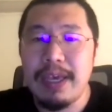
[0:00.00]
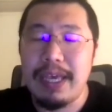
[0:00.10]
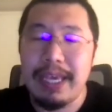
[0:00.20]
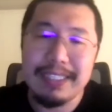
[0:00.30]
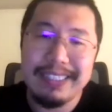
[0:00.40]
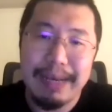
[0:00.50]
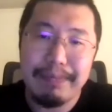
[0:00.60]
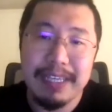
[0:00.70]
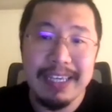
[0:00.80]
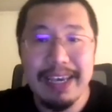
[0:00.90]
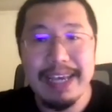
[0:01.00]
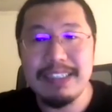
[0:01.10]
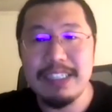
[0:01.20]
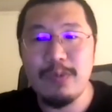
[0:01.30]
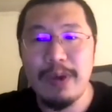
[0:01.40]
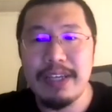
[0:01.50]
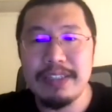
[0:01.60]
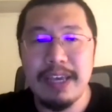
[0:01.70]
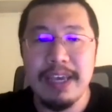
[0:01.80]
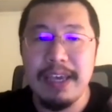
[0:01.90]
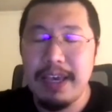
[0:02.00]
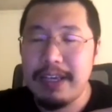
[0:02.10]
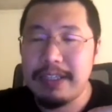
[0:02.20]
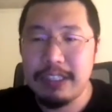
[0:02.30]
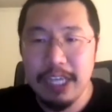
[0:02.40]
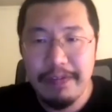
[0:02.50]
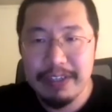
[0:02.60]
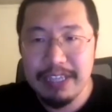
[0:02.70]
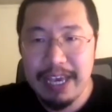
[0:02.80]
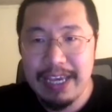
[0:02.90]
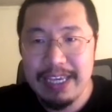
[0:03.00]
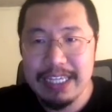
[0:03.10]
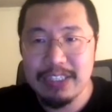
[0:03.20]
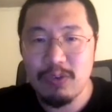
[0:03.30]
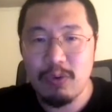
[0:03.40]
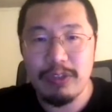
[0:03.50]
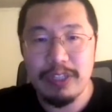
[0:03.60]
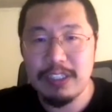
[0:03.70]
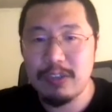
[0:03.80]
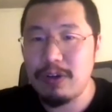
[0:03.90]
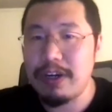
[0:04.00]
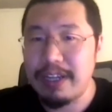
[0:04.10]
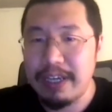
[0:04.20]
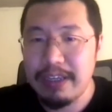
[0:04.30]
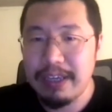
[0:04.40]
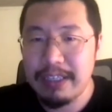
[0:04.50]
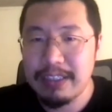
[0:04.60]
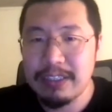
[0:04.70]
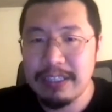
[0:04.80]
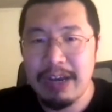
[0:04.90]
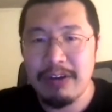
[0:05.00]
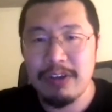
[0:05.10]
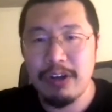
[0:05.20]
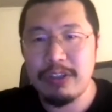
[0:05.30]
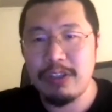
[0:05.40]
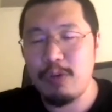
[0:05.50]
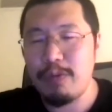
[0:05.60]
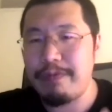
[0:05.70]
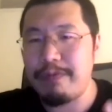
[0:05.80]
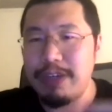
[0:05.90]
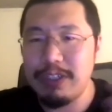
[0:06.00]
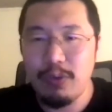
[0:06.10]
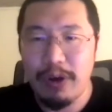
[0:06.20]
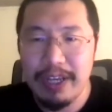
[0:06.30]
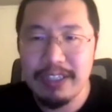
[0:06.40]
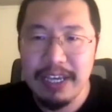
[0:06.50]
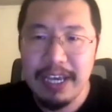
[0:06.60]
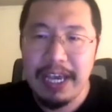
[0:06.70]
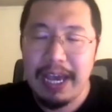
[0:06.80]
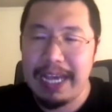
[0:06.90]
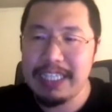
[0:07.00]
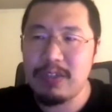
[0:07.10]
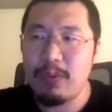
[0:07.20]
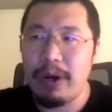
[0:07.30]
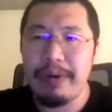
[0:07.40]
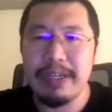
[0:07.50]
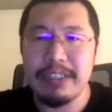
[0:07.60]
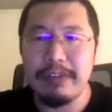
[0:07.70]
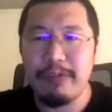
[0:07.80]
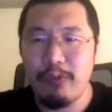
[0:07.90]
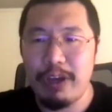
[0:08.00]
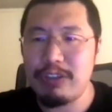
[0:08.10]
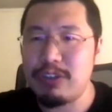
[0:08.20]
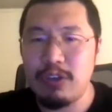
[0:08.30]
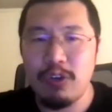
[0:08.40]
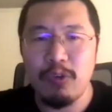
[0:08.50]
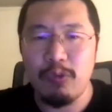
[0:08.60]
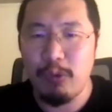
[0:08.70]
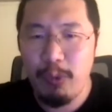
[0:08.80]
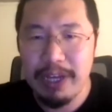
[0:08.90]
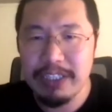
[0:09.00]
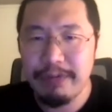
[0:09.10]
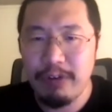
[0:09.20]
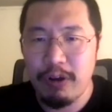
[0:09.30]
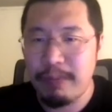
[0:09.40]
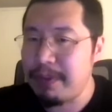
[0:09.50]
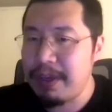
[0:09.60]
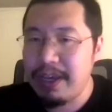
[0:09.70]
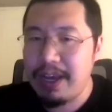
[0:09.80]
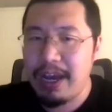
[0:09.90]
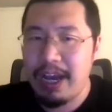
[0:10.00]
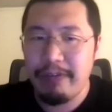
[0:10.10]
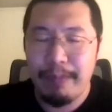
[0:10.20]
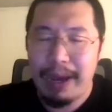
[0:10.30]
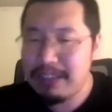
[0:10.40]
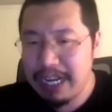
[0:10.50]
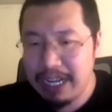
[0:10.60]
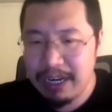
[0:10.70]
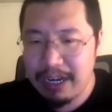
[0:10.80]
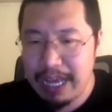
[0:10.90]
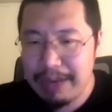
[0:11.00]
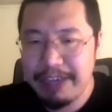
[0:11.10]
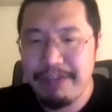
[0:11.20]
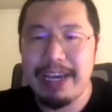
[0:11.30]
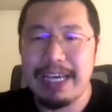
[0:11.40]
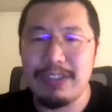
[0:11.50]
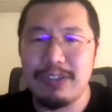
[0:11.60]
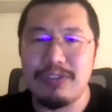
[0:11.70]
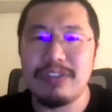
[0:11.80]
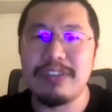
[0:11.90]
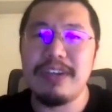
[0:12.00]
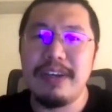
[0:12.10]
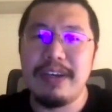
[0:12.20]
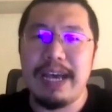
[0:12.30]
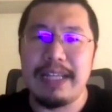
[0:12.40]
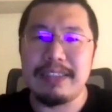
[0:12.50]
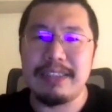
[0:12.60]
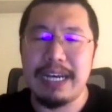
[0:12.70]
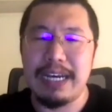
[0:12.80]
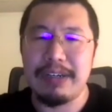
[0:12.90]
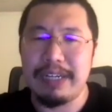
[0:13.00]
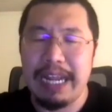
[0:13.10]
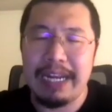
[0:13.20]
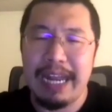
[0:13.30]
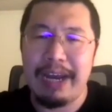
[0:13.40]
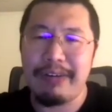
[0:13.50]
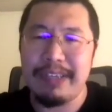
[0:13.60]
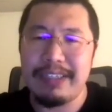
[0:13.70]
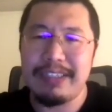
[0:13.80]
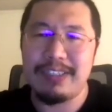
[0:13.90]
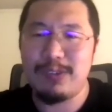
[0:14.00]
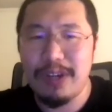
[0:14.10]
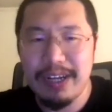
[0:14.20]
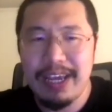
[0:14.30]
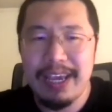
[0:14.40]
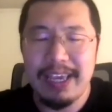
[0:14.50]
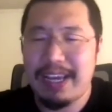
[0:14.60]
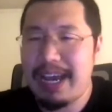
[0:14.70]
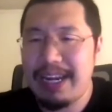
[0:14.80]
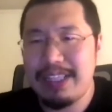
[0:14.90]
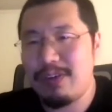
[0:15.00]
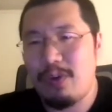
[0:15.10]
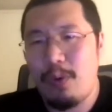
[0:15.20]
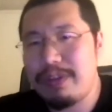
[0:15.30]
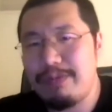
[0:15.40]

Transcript: except in cases where, say, service A is already struggling, it's now got to deal with retries as well as a fresh new request from other Lambda invocations. And so now it's struggling, it can't handle all the